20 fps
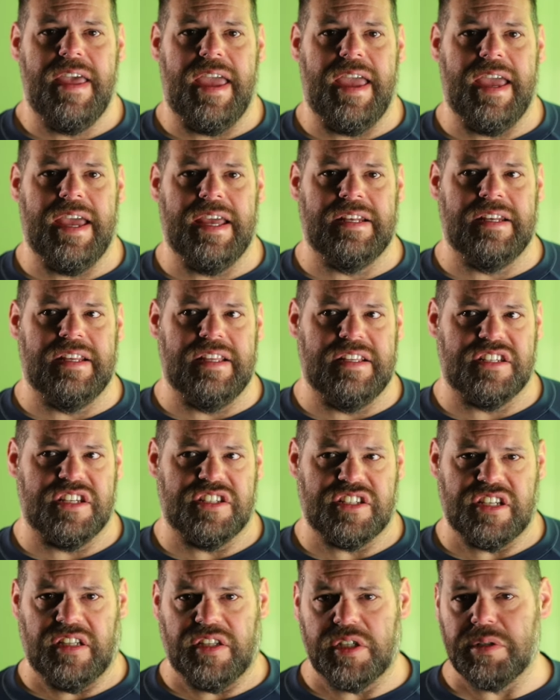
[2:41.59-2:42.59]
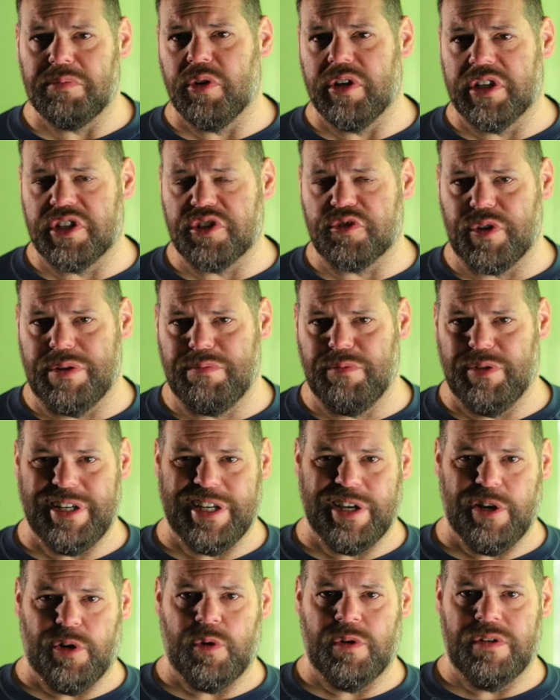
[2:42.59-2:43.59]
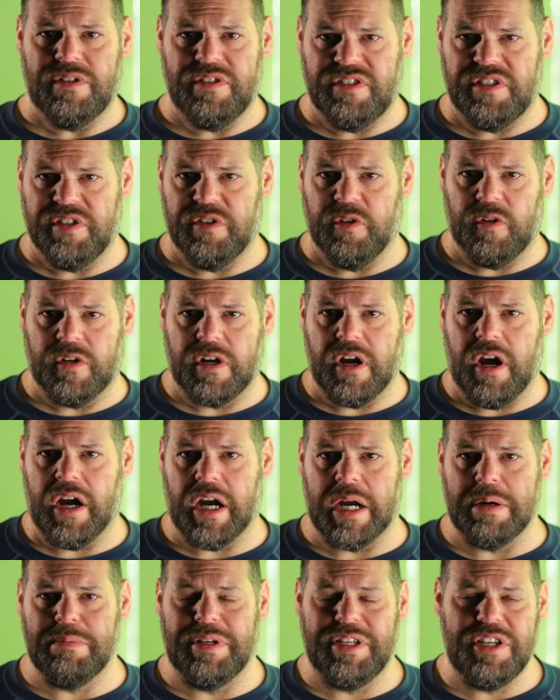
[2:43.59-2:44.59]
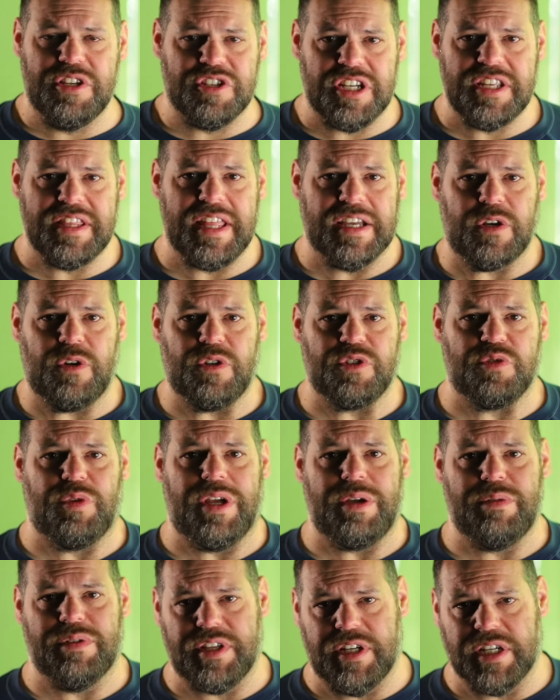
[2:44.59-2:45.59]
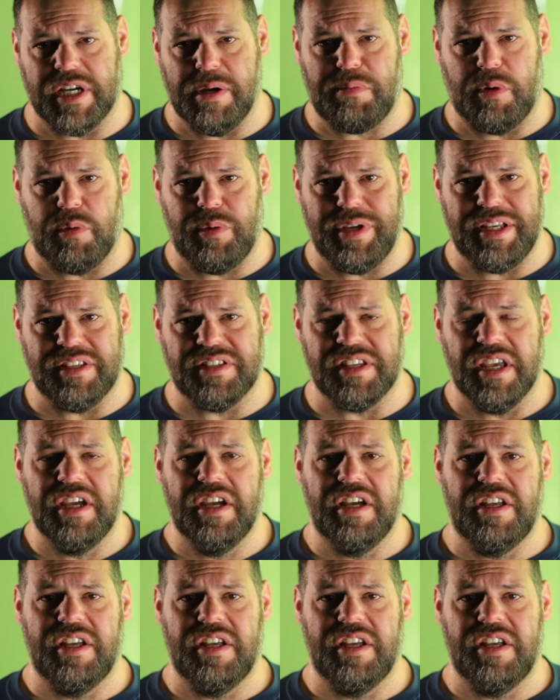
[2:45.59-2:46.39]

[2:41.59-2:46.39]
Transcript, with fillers: And it's just a little more extreme when you go zero carb. But usually that goes away within a couple of weeks.